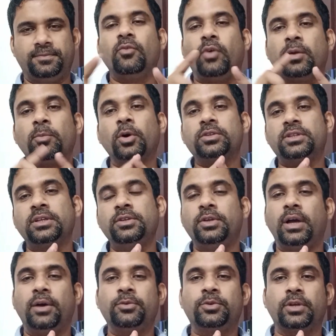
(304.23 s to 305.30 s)
One more thing
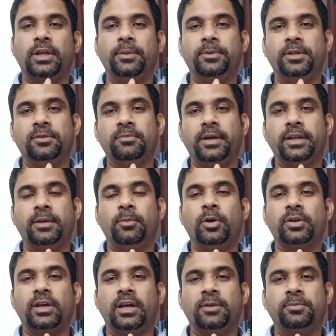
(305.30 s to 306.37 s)
you have to keep it in mind
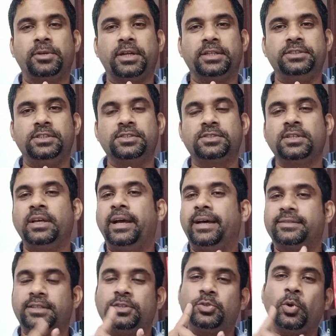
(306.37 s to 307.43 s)
about arbitrage is,
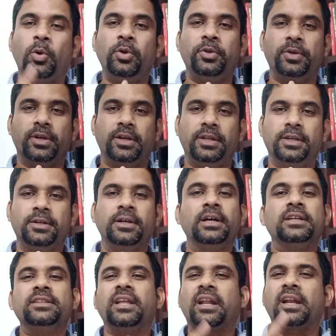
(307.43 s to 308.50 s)
as I told you
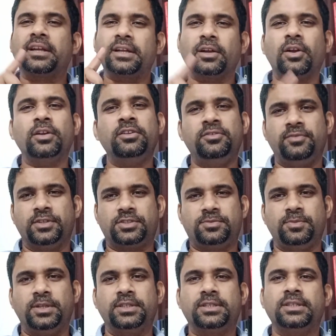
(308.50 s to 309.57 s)
earlier, the return on
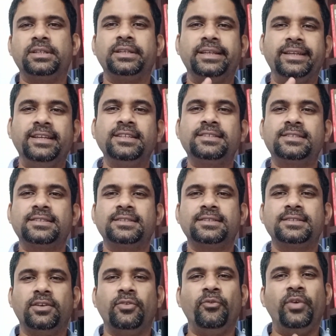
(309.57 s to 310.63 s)
investment is
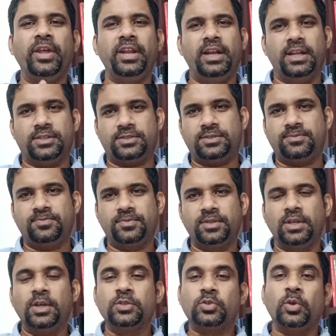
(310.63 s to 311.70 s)
very less.
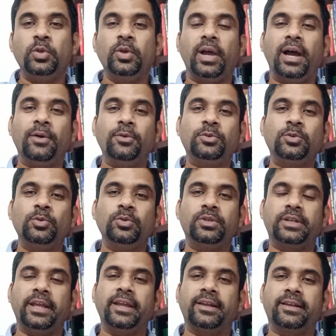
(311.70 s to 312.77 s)
So you have
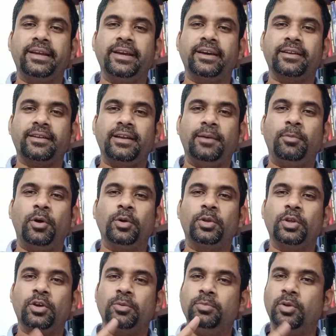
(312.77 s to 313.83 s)
to take care
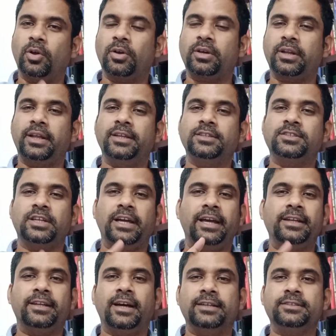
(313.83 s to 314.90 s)
about your brokerage
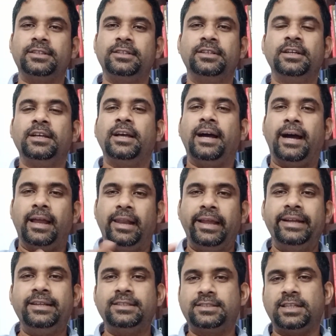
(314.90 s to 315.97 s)
and other
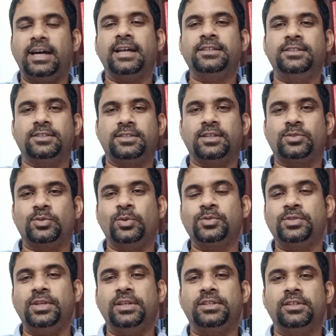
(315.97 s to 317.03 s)
allied charges
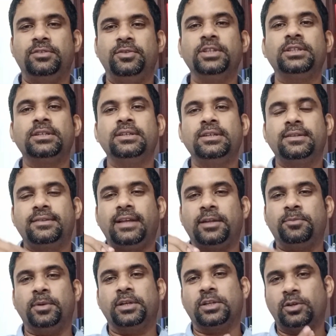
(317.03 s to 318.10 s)
associated with
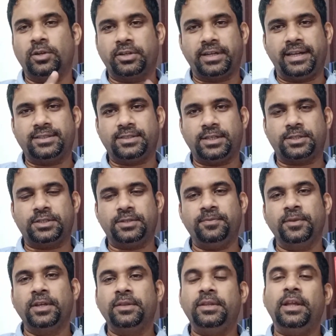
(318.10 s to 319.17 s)
that particular transaction.
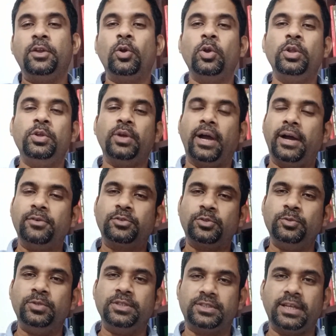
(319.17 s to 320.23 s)
Then only you have
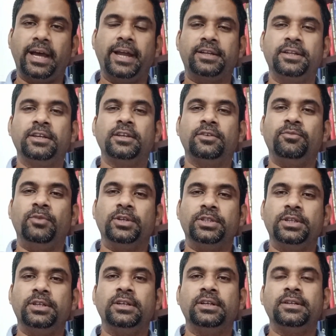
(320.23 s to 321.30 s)
to decide
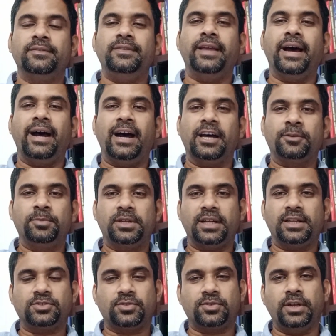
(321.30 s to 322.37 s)
whether the
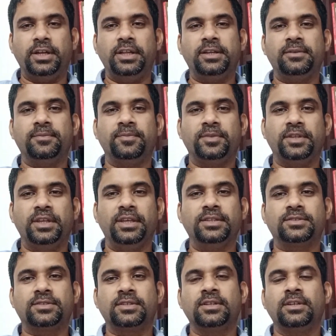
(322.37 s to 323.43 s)
arbitrage trading
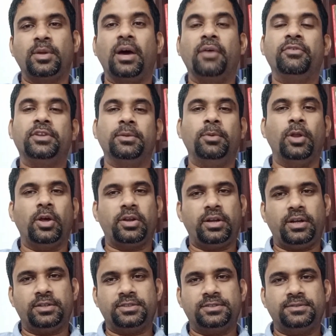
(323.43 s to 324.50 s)
is profitable or
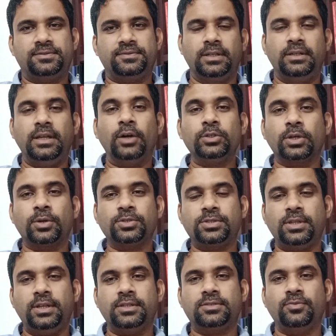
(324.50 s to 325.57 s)
not. Now the
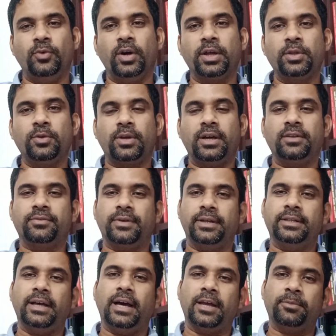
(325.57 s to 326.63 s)
question is where you can
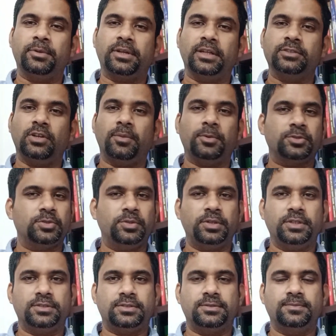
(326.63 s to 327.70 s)
find the arbitrage
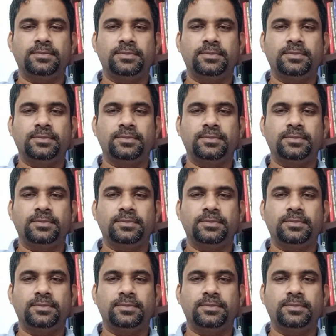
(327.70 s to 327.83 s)
opportunities.